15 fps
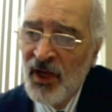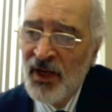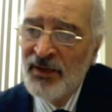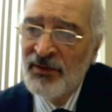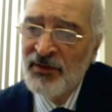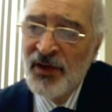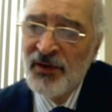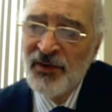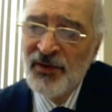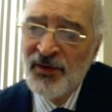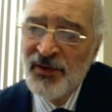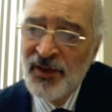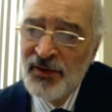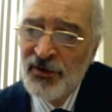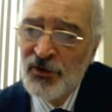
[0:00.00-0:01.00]
attacked
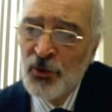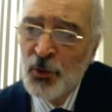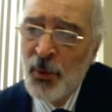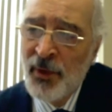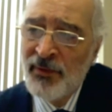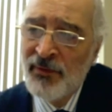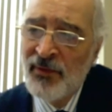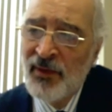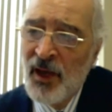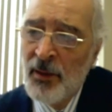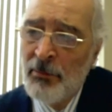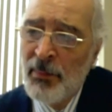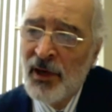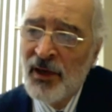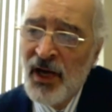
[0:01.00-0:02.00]
one of the military
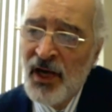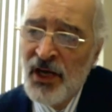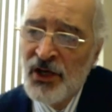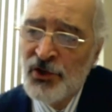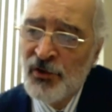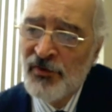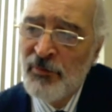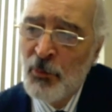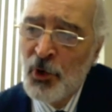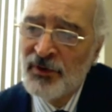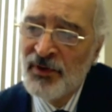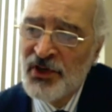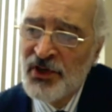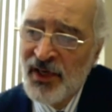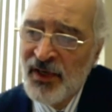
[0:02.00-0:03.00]
points in the village of
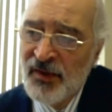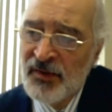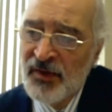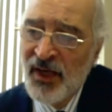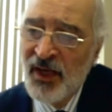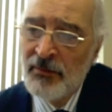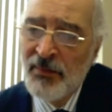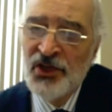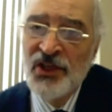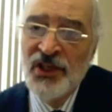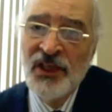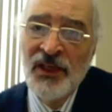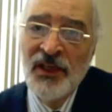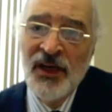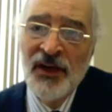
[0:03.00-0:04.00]
Tanjara
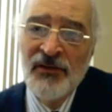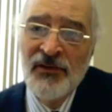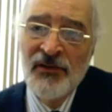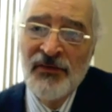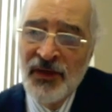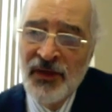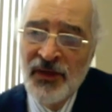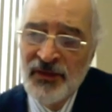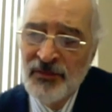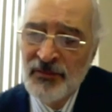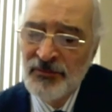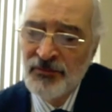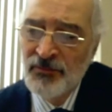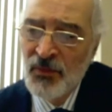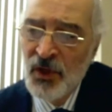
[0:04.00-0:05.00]
near Al-Ghab
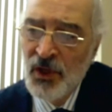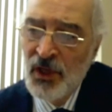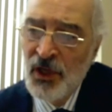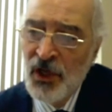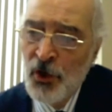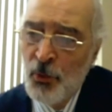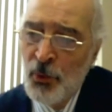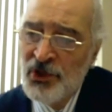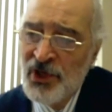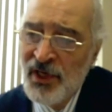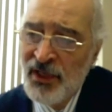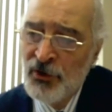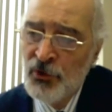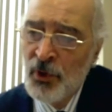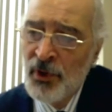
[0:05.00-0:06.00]
region in the
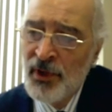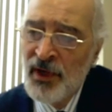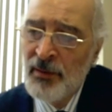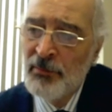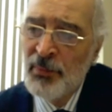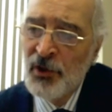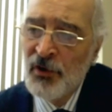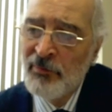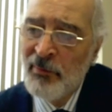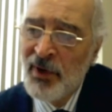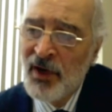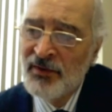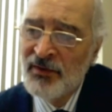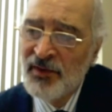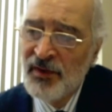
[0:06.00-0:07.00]
northwest,
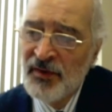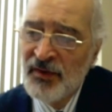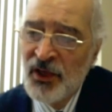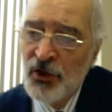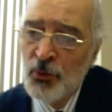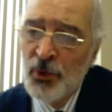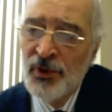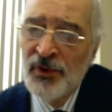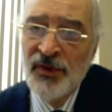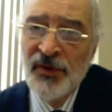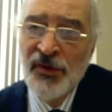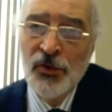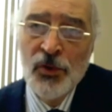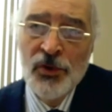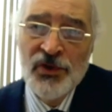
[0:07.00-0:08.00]
and targeted it
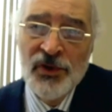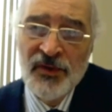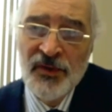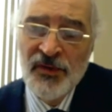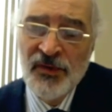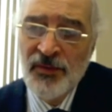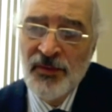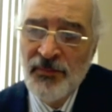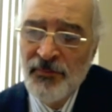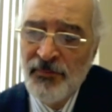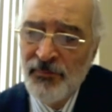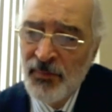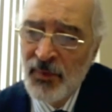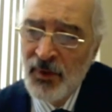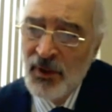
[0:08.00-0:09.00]
with a
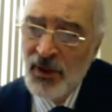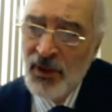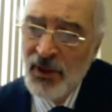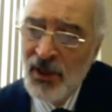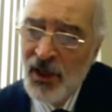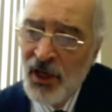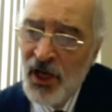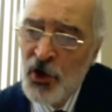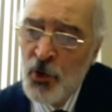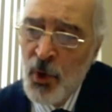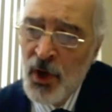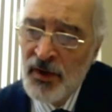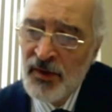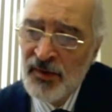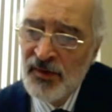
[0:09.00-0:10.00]
barrage of mortar
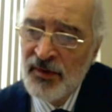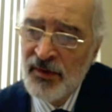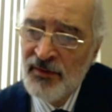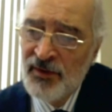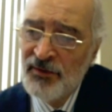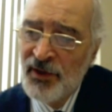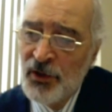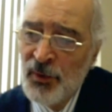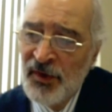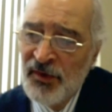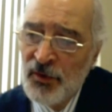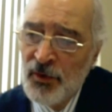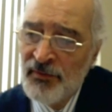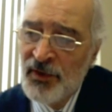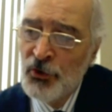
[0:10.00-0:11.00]
shells and machine
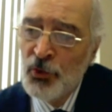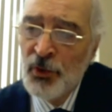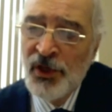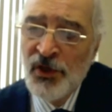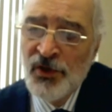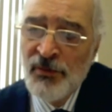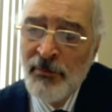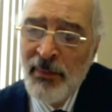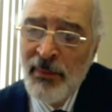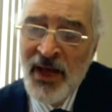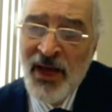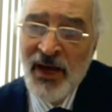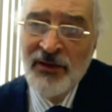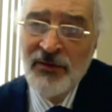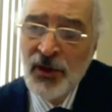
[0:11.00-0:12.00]
gun fire,
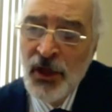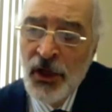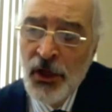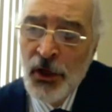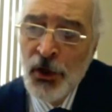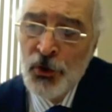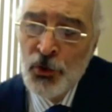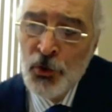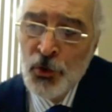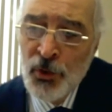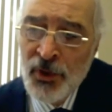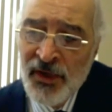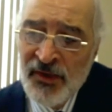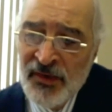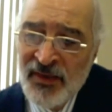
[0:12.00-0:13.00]
which led to
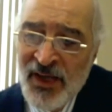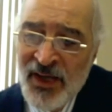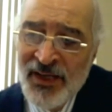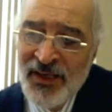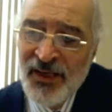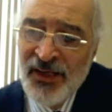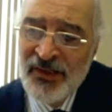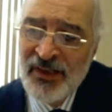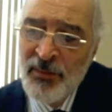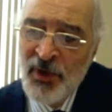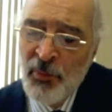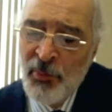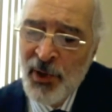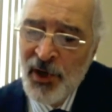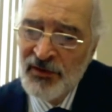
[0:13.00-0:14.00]
a number of
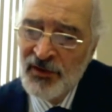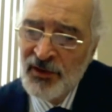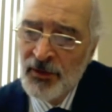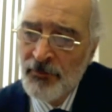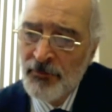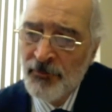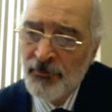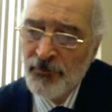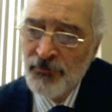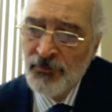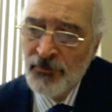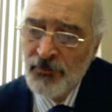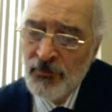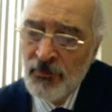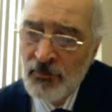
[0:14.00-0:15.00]
martyrs and wounded
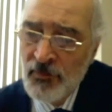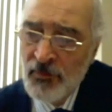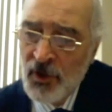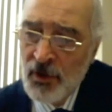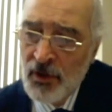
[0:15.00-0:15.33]
soldiers.